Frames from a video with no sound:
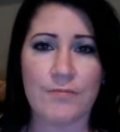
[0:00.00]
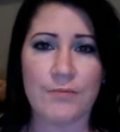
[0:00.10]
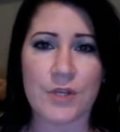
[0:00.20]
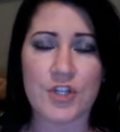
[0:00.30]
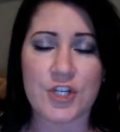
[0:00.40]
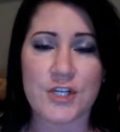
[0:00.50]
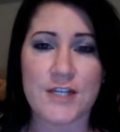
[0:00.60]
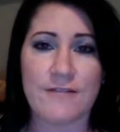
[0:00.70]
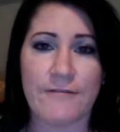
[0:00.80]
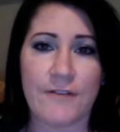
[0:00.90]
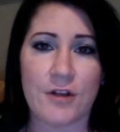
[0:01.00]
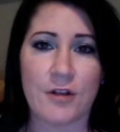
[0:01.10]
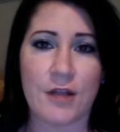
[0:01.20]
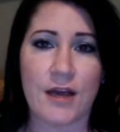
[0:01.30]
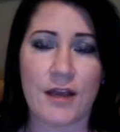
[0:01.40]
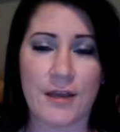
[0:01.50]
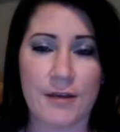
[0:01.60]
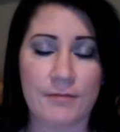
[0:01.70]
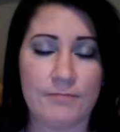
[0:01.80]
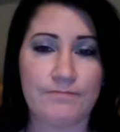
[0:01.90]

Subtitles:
She didn't feel like